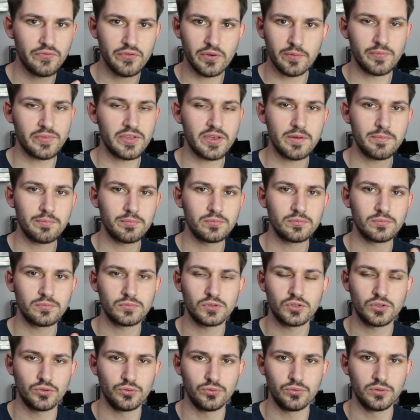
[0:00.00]
from them
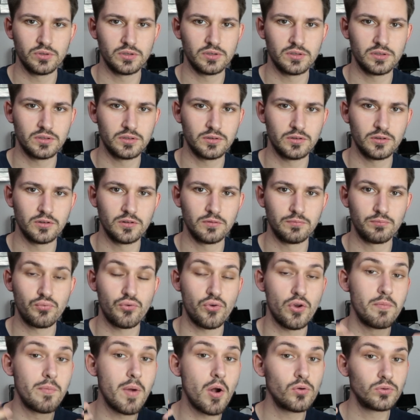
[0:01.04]
to
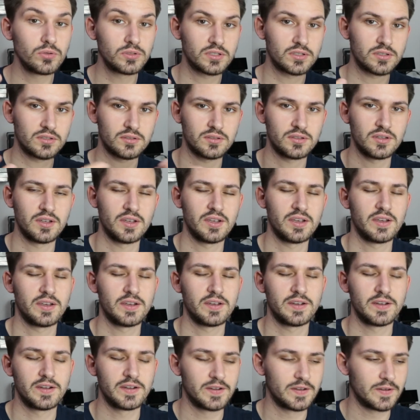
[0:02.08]
promote
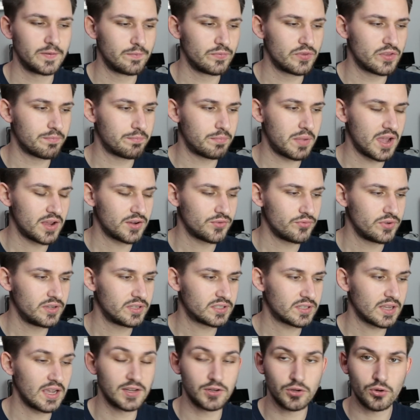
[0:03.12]
the
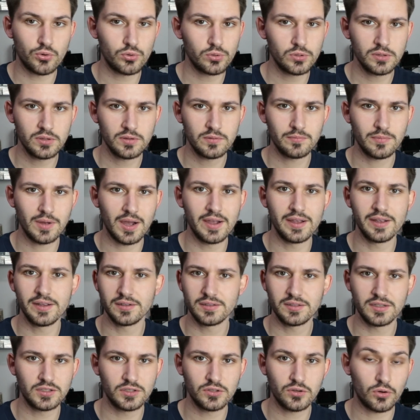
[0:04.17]
batteries at all. I
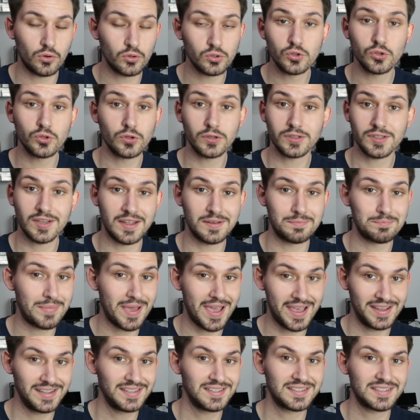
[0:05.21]
did also not get
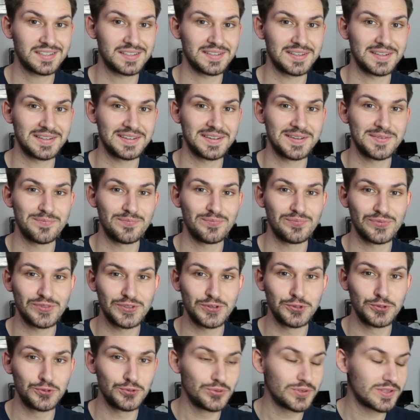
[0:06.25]
paid
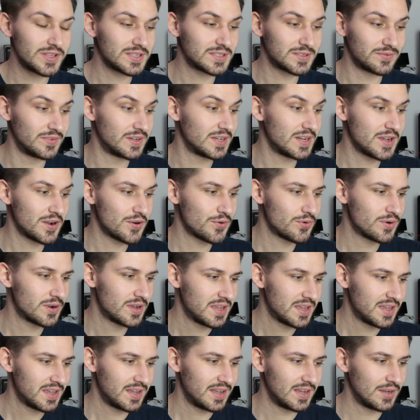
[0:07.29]
to do this video.
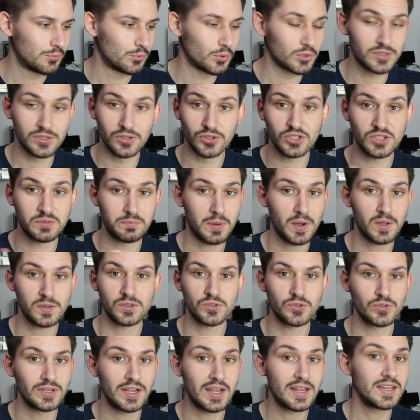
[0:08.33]
It was not
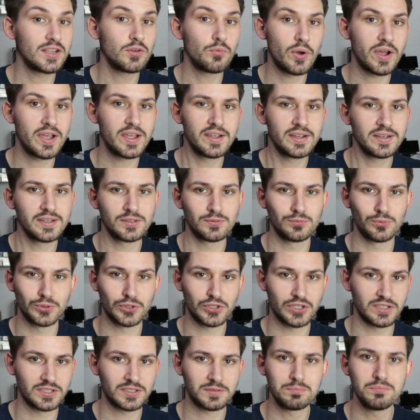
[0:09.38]
sponsored in any way. It was
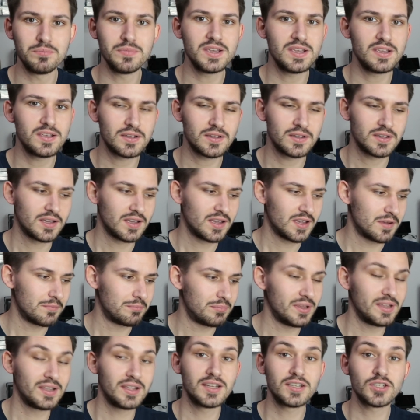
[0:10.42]
just me
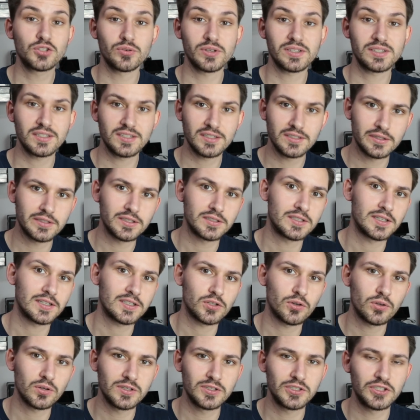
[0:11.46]
being interested in the
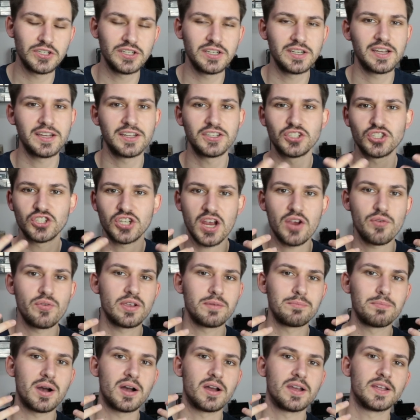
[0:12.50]
technology and
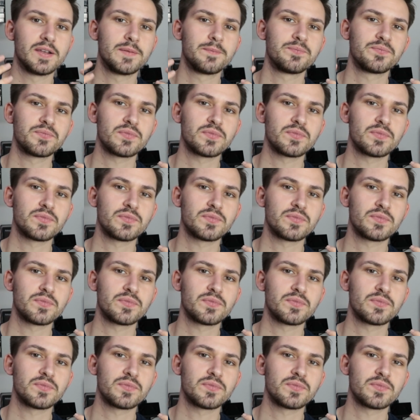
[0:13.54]
sharing my